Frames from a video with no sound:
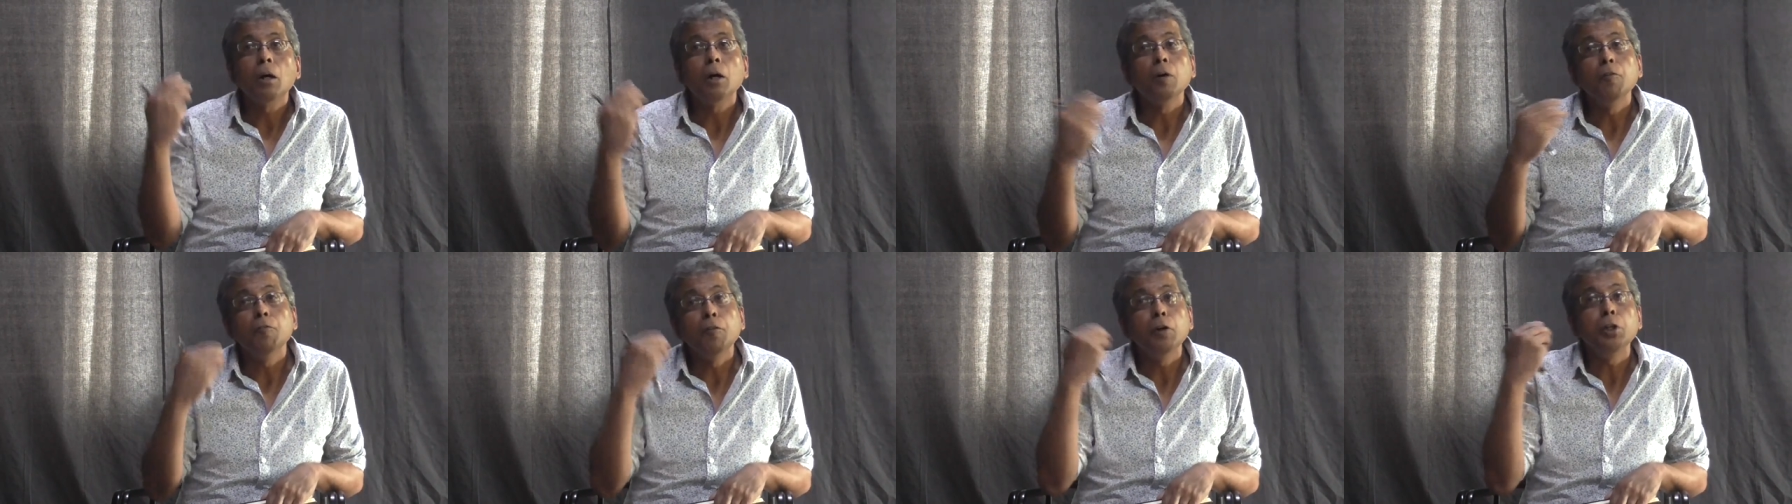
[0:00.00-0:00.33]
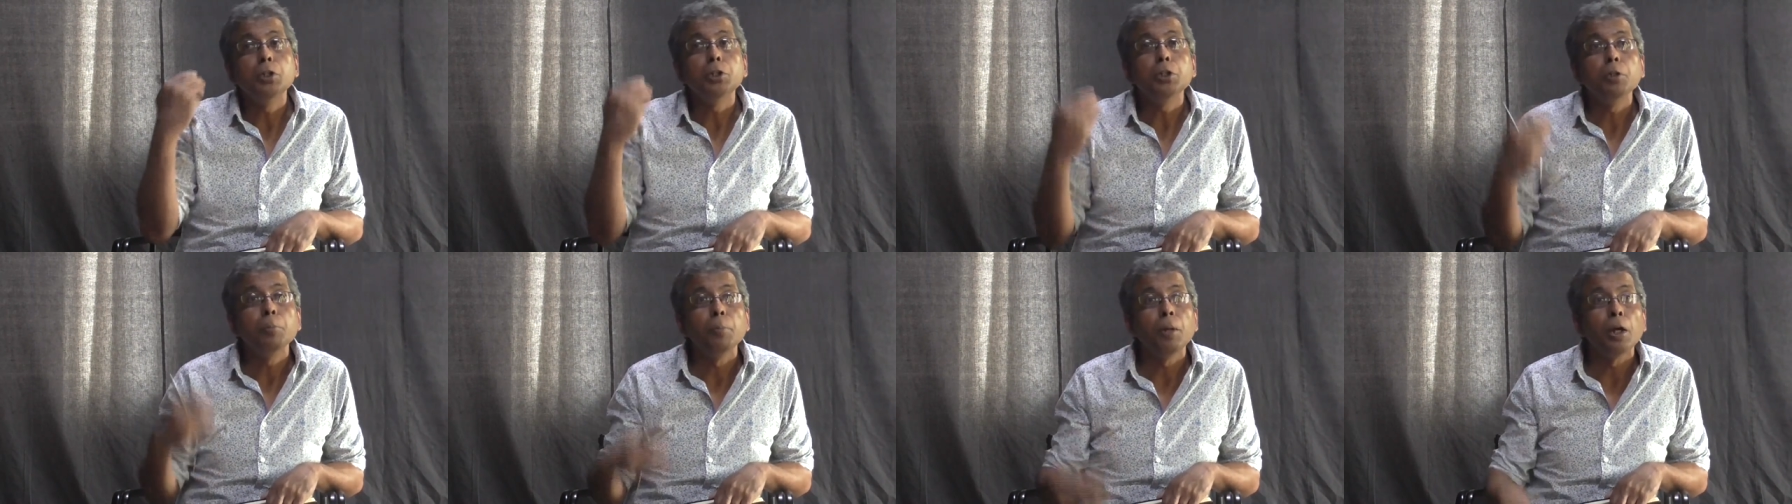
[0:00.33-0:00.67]

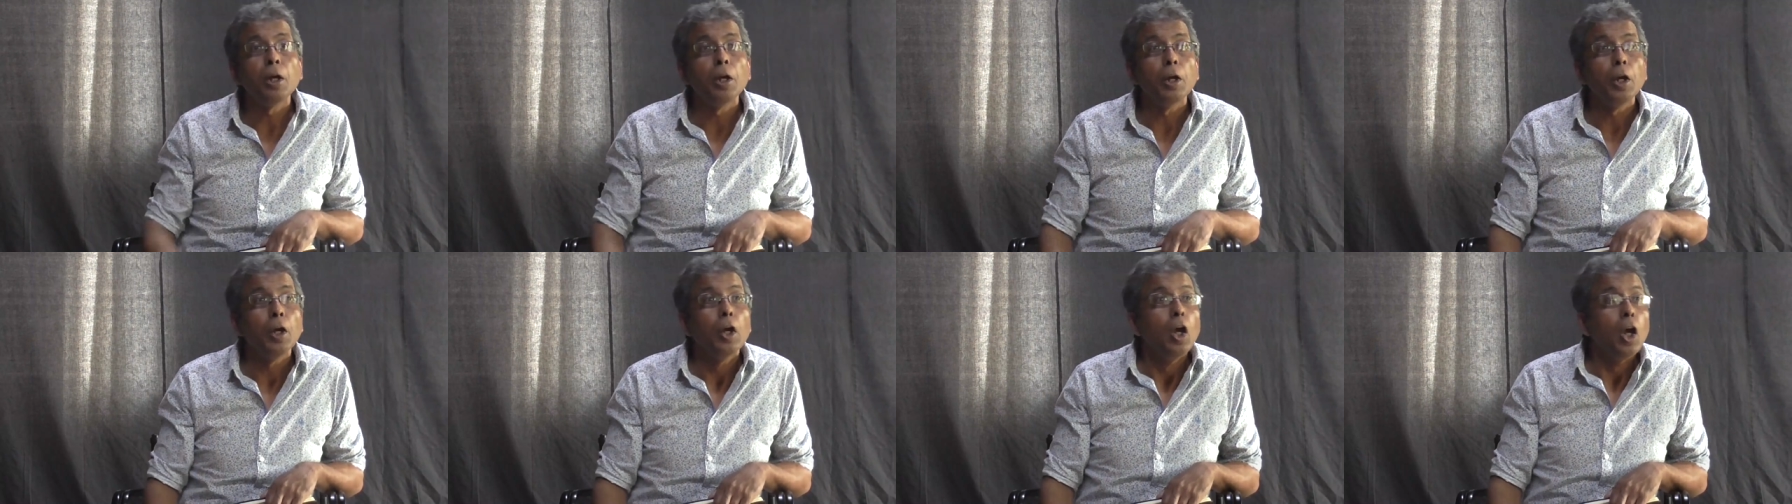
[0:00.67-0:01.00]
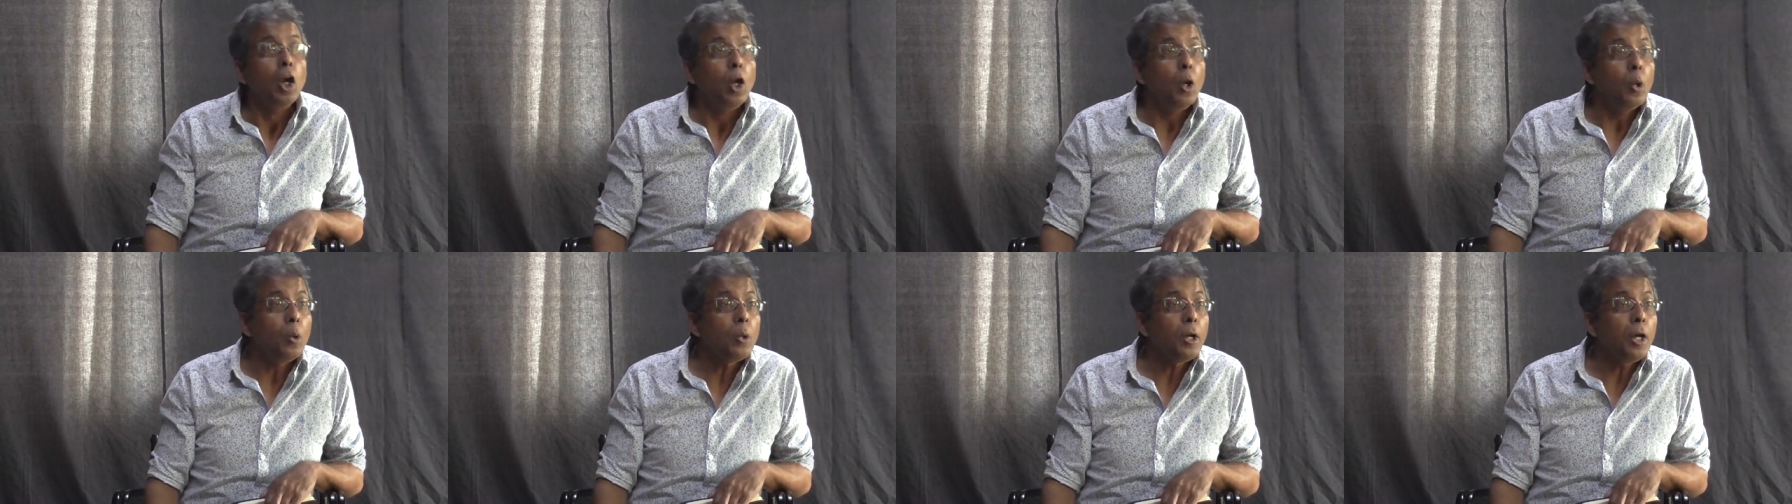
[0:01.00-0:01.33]
conversion merely.
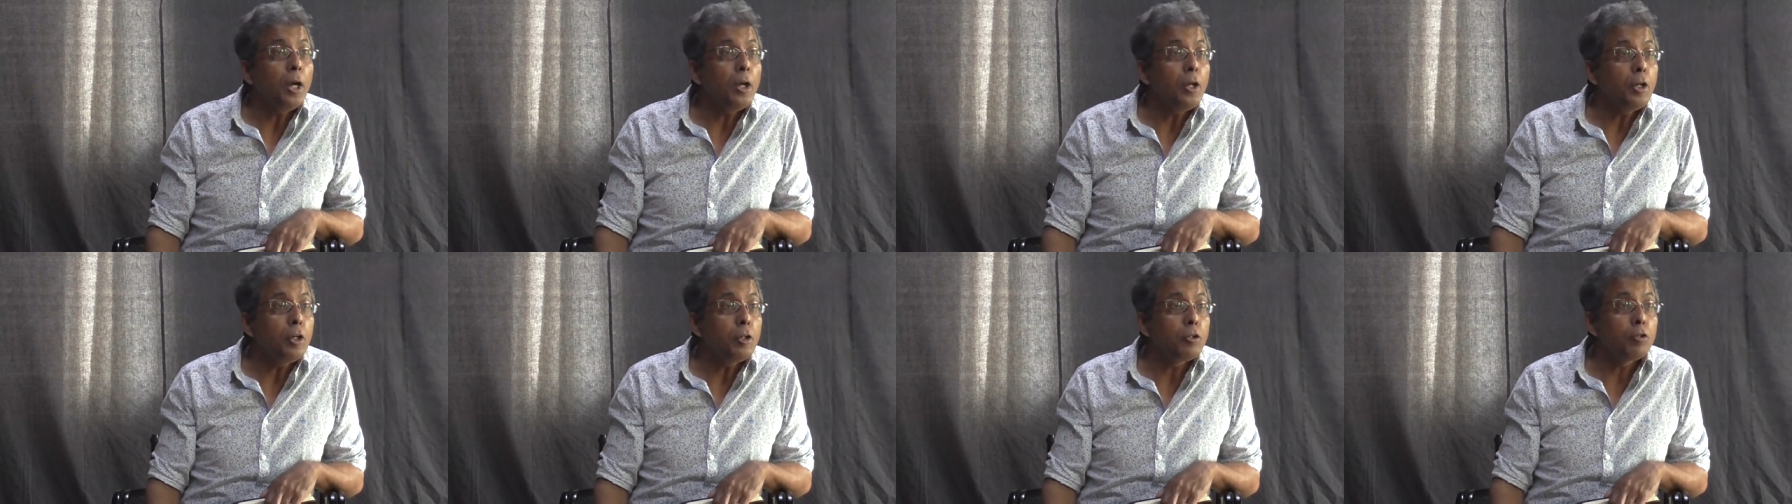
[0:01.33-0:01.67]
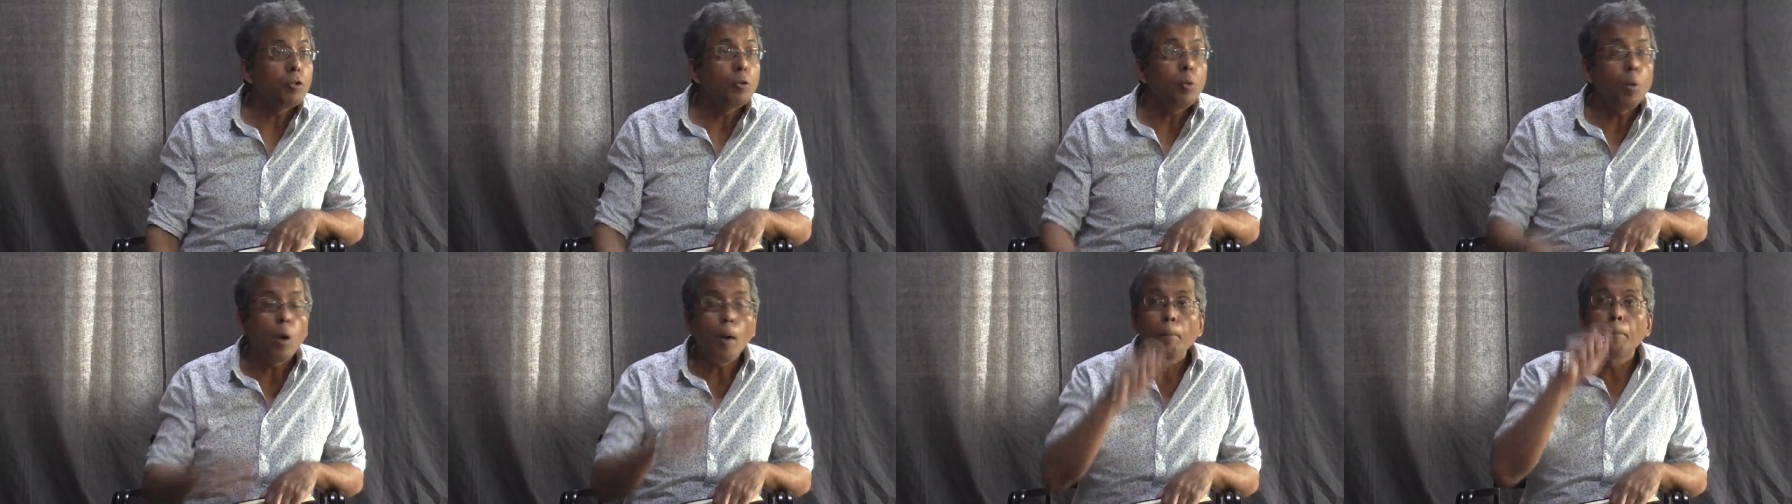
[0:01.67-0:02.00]
Look at it
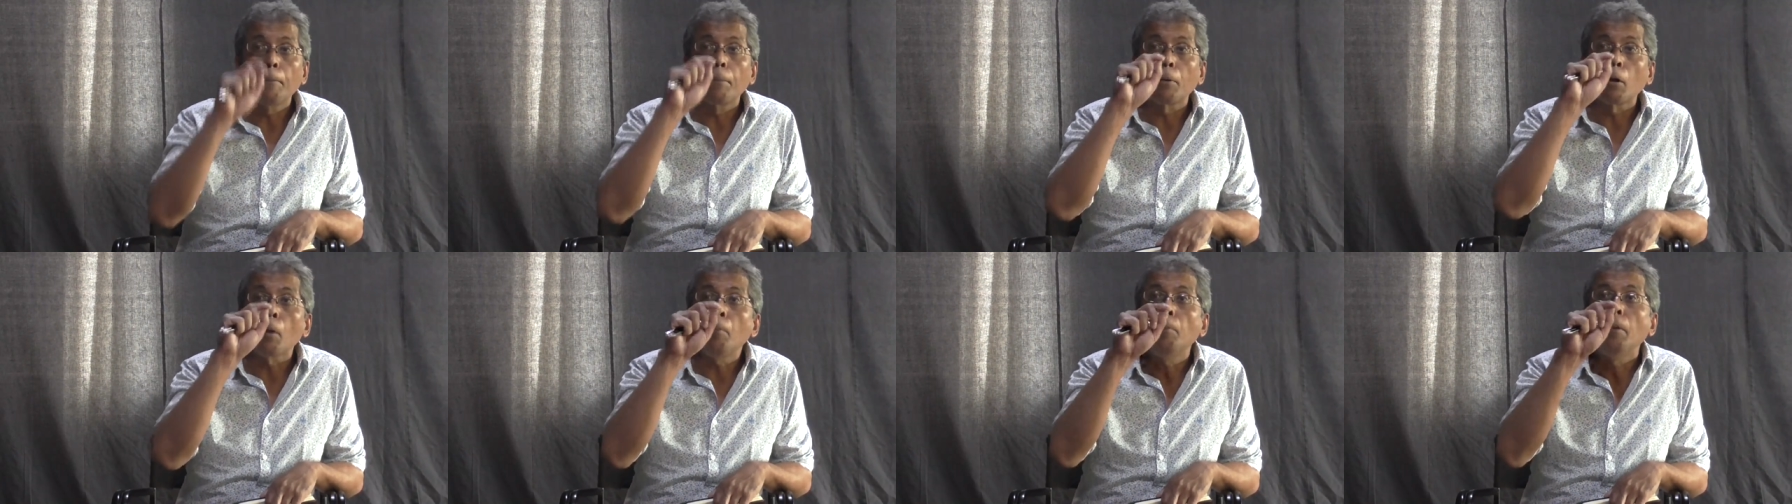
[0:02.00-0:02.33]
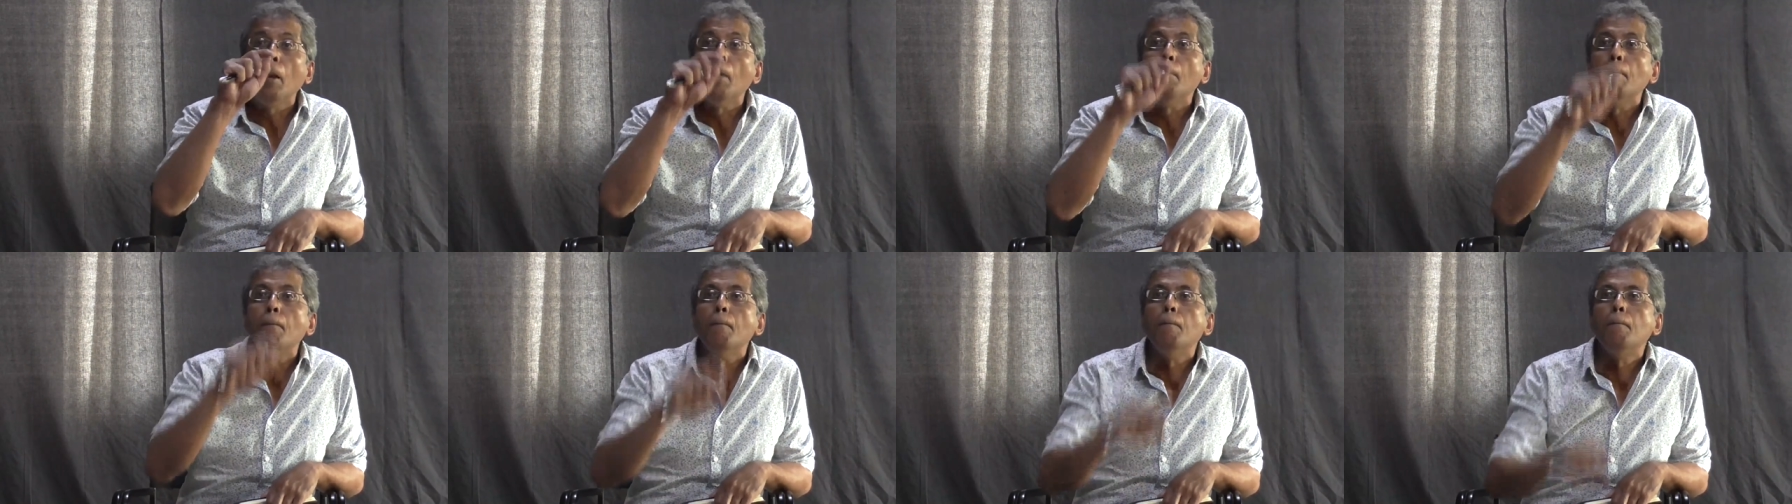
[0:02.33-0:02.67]
through a
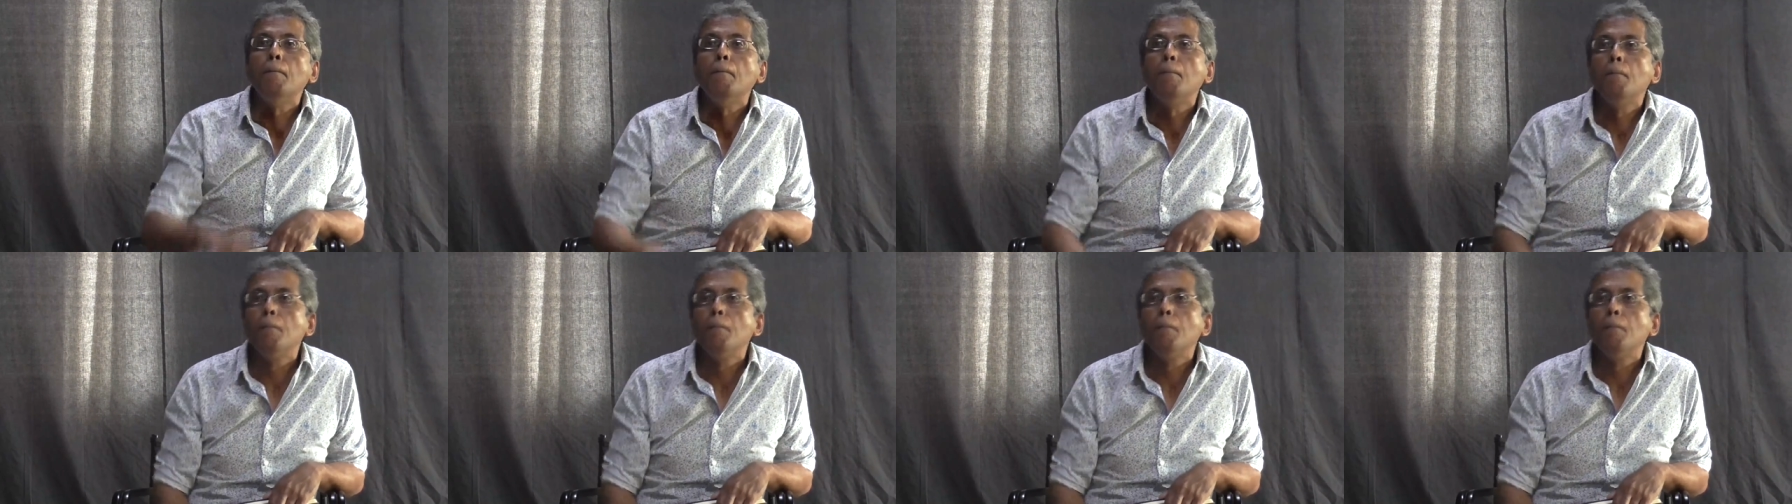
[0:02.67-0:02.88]
problem.